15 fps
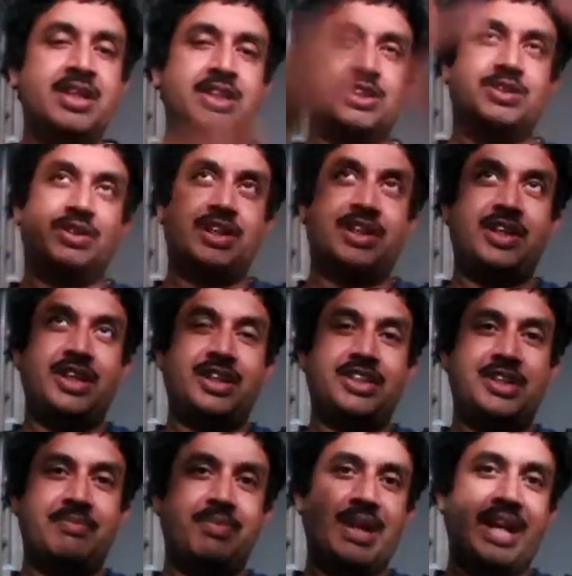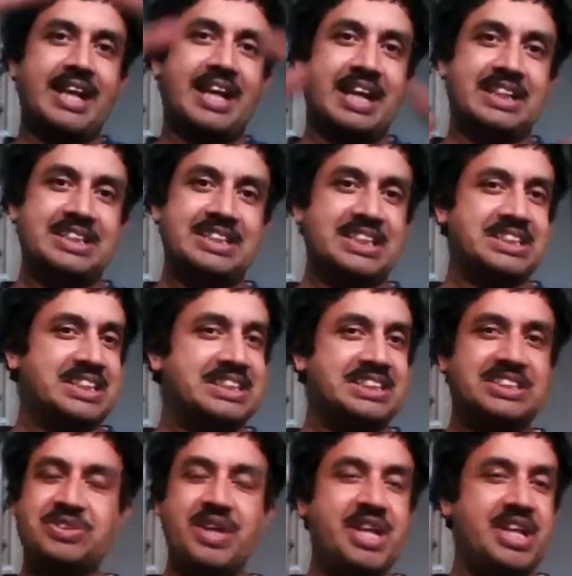So the temple-like architecture
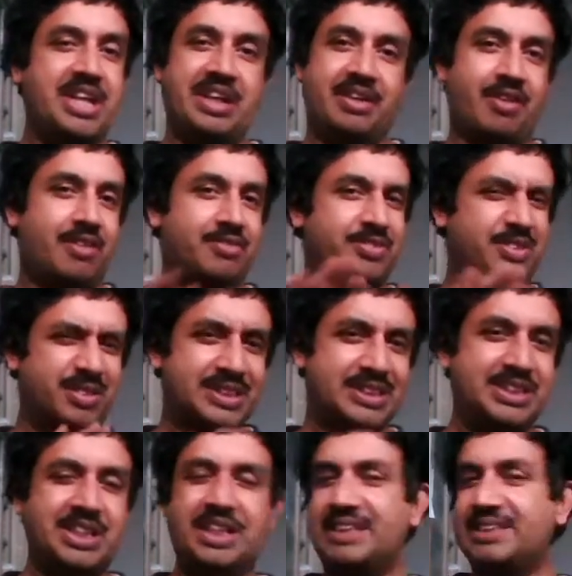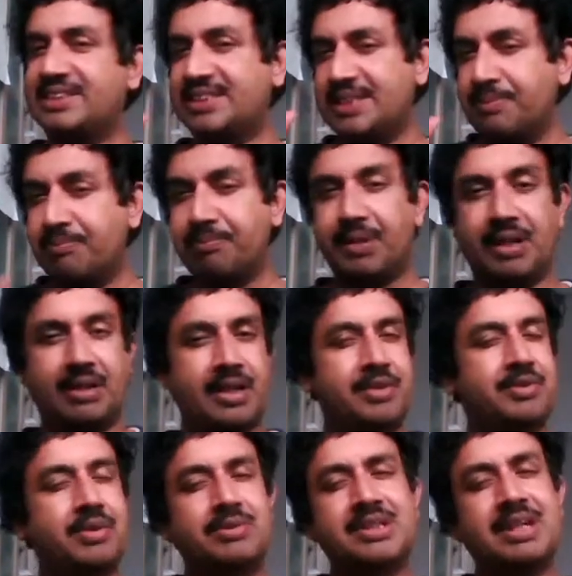is 3D. Of course, 3D. It's simple. You
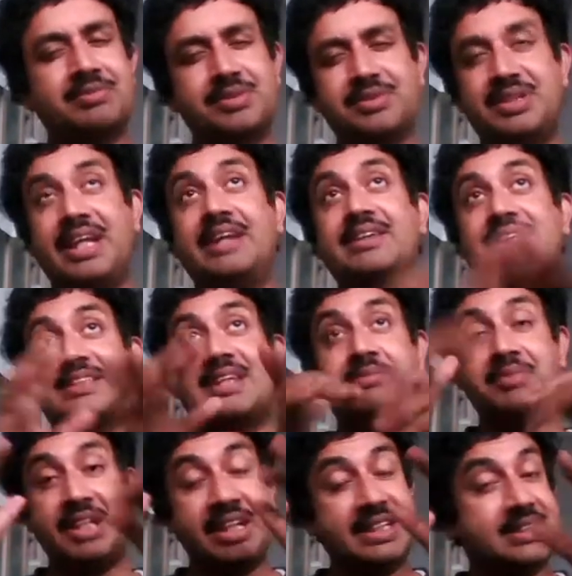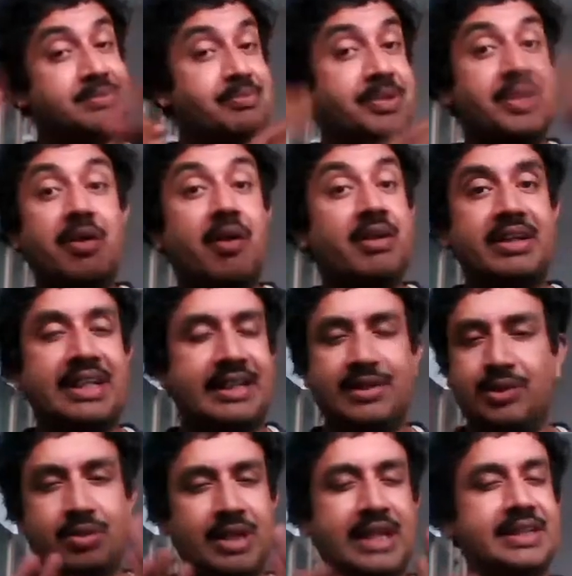don't have to think that something is beyond that.
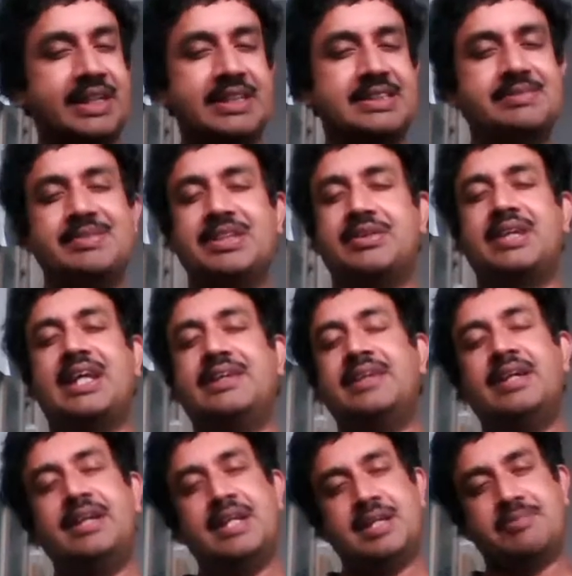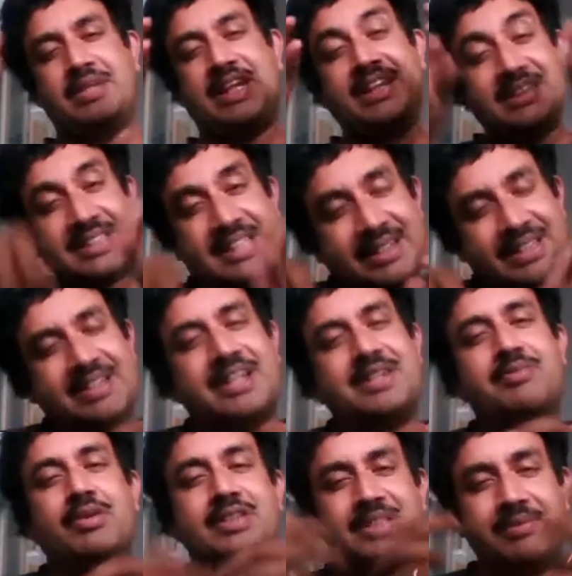No, nothing is beyond that. But inside the
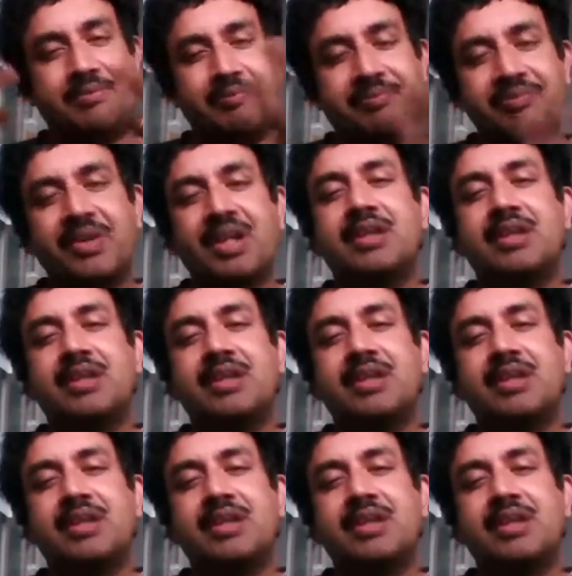red ball, some